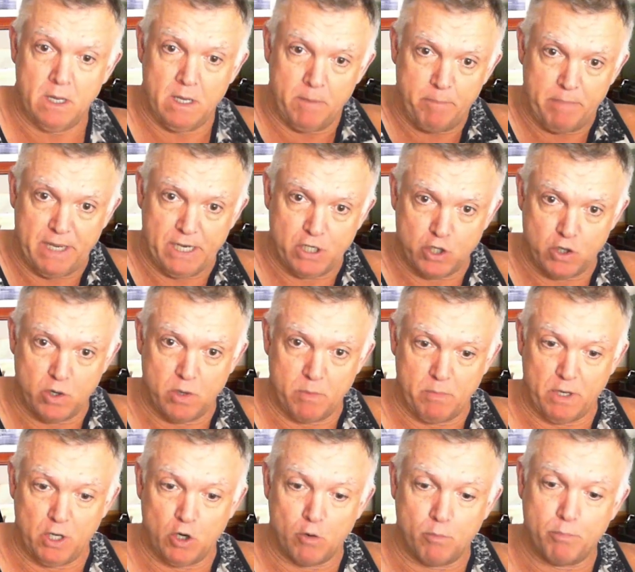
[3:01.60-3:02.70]
Picture,
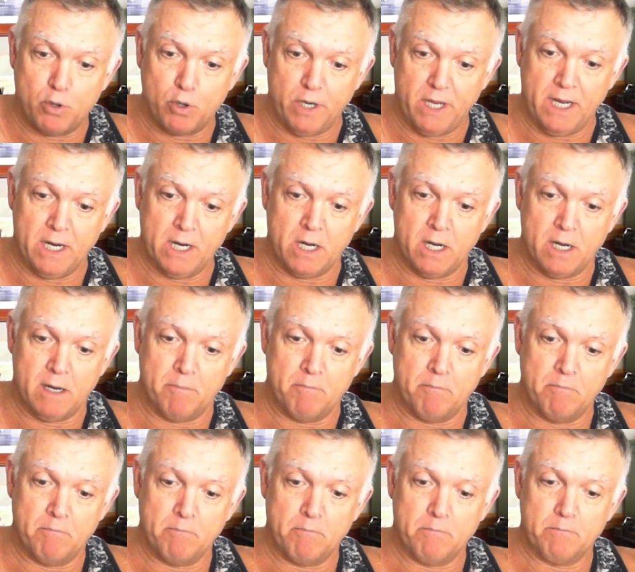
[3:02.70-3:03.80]
putting a
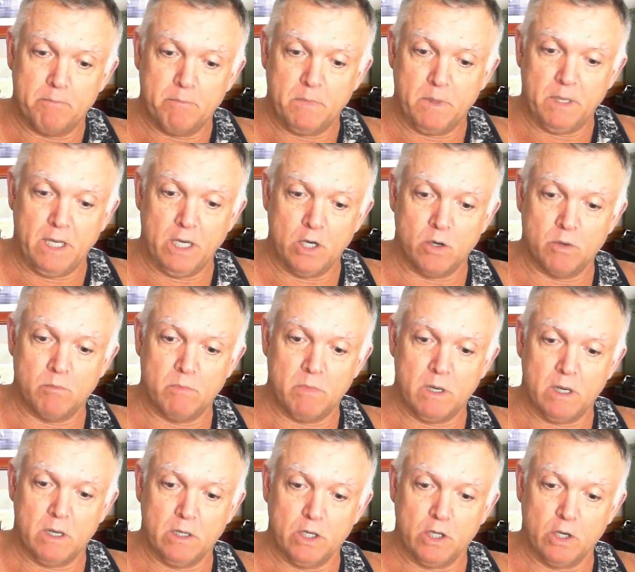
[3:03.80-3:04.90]

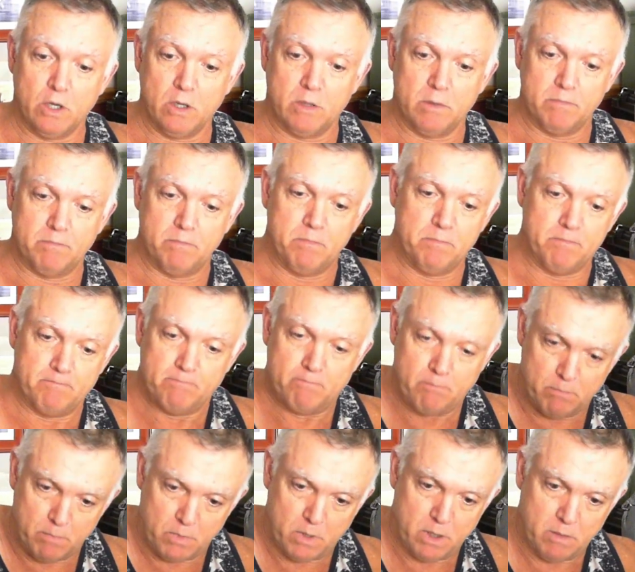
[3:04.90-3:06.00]
little
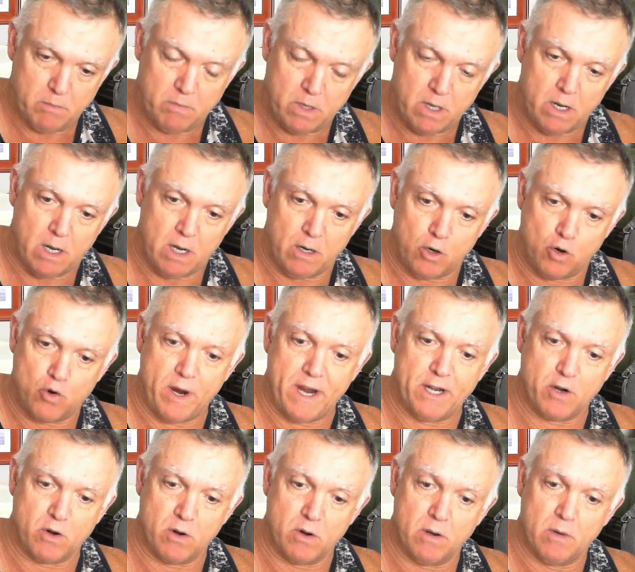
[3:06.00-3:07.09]

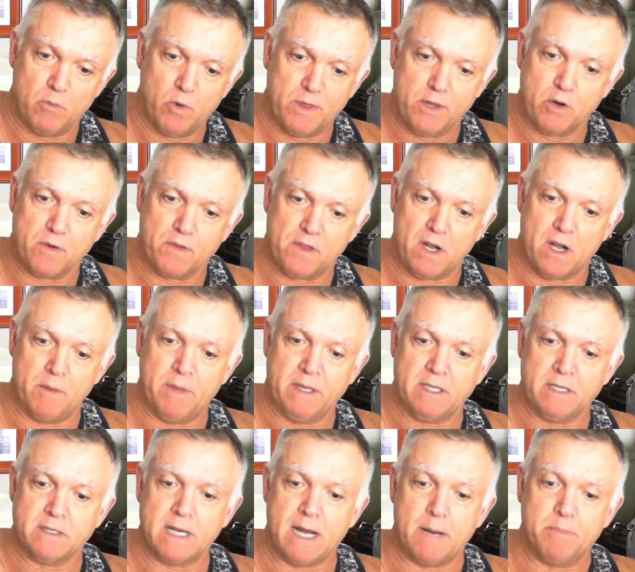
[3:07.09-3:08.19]
crater with your thumb at the
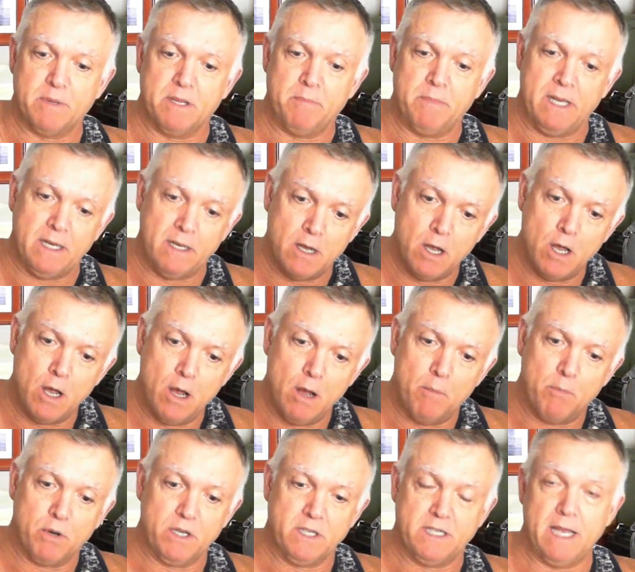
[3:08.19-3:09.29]
top of the meat,
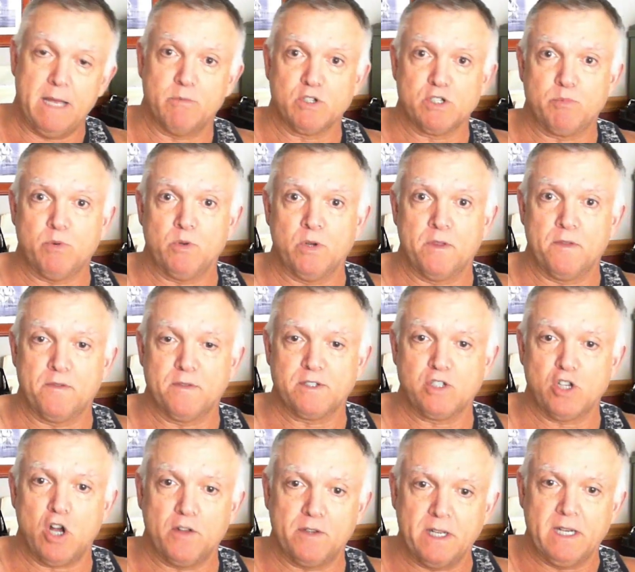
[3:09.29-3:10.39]
put a tablespoon of
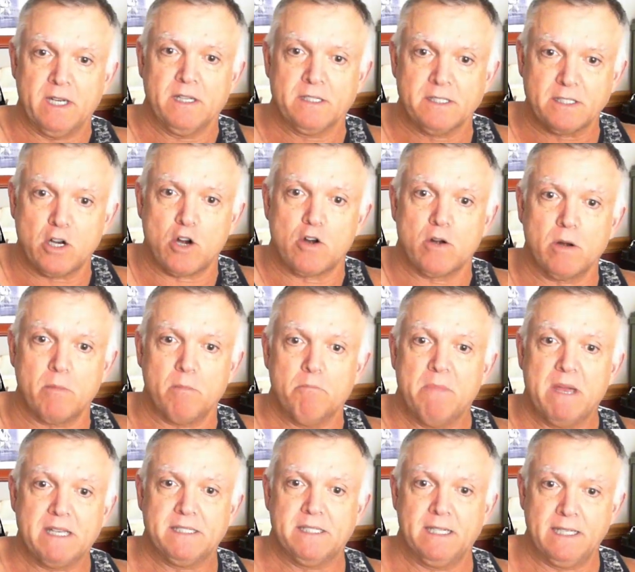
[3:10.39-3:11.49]
salt in, and start
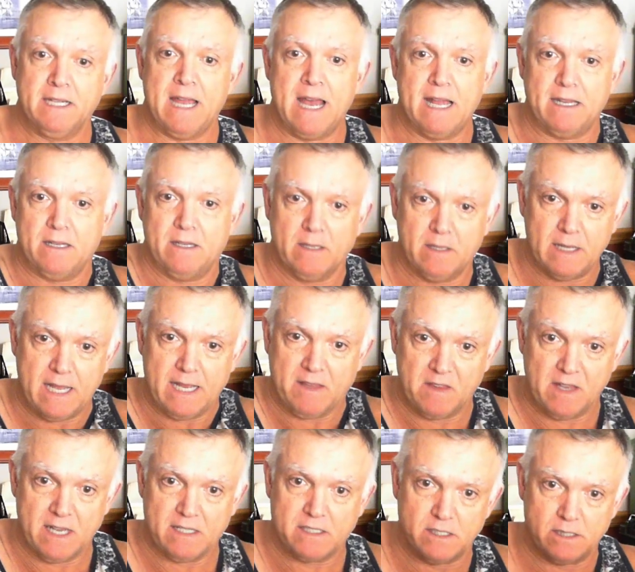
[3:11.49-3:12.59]
mixing that like
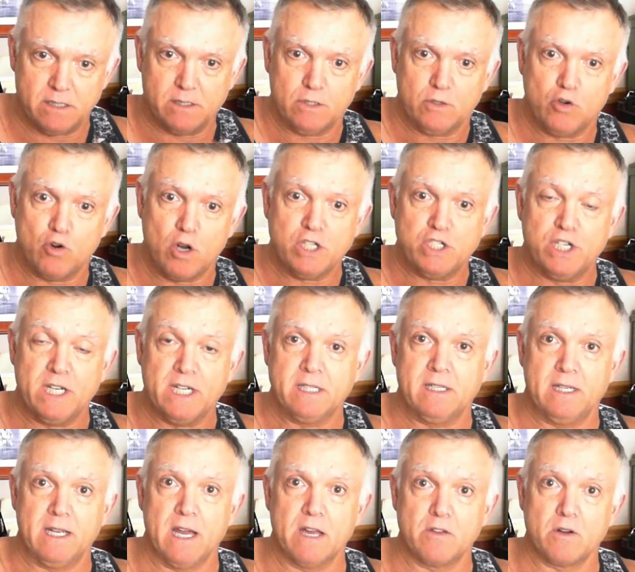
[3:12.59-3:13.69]
this, crunching it
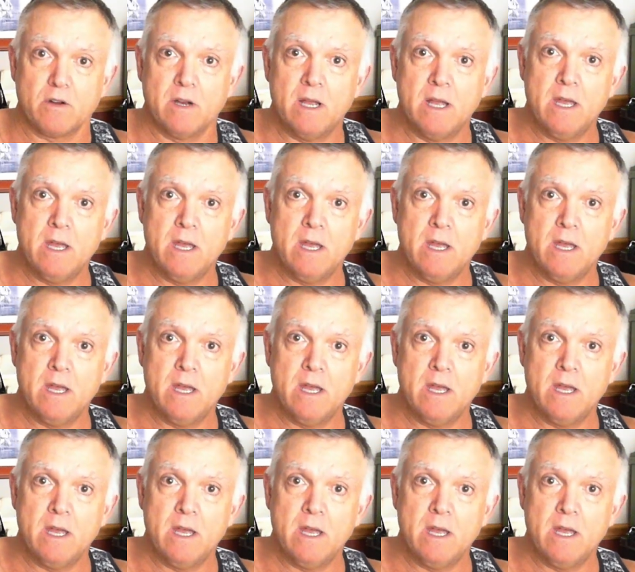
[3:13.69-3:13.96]
together.